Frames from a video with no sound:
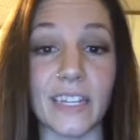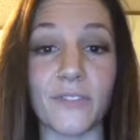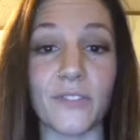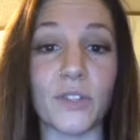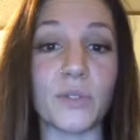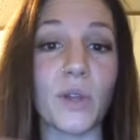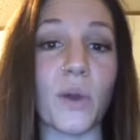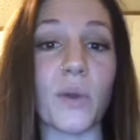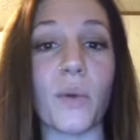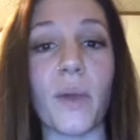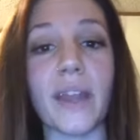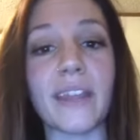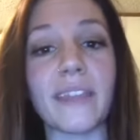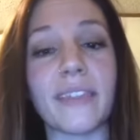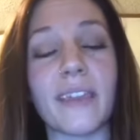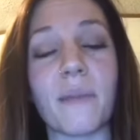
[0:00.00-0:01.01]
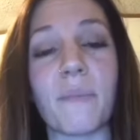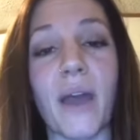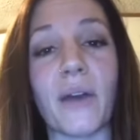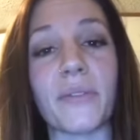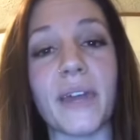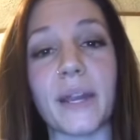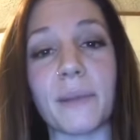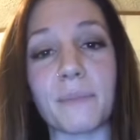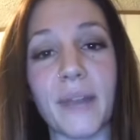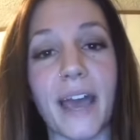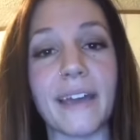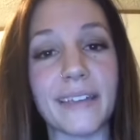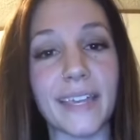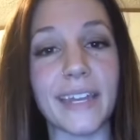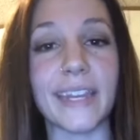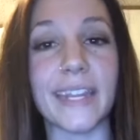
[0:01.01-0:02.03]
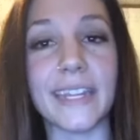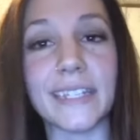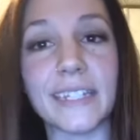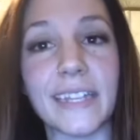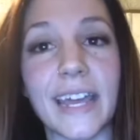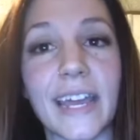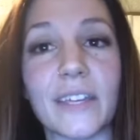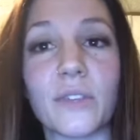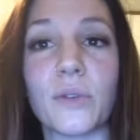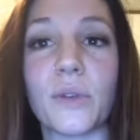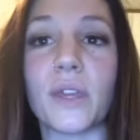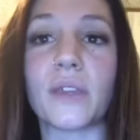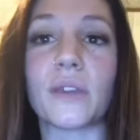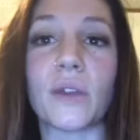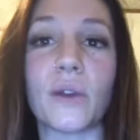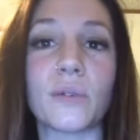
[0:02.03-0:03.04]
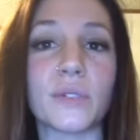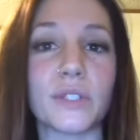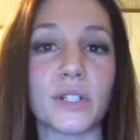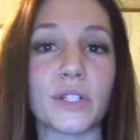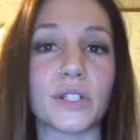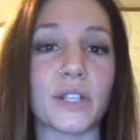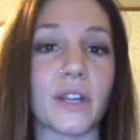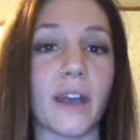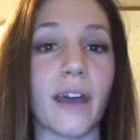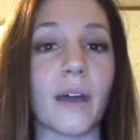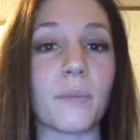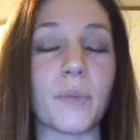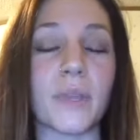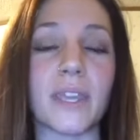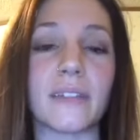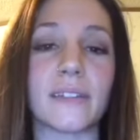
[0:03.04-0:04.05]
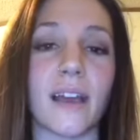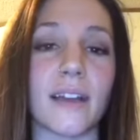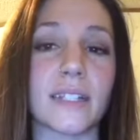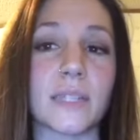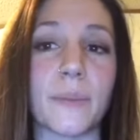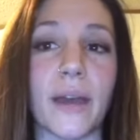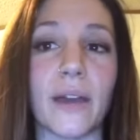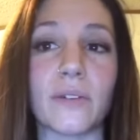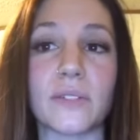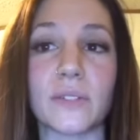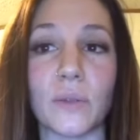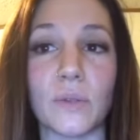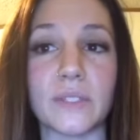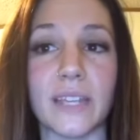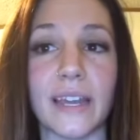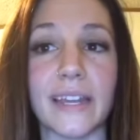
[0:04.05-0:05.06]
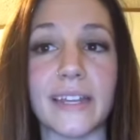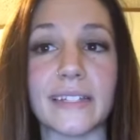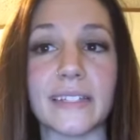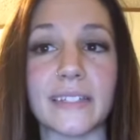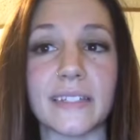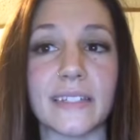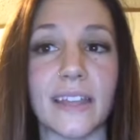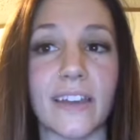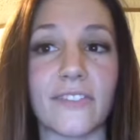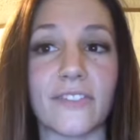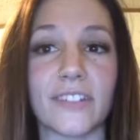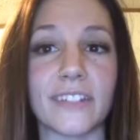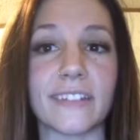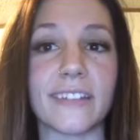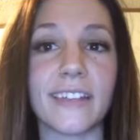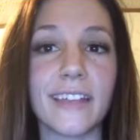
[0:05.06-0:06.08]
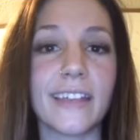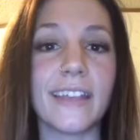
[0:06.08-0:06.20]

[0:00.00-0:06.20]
And if you don't know anything about that, I'm not getting into that. You can go search it up. He talks about soul ties and stuff, and,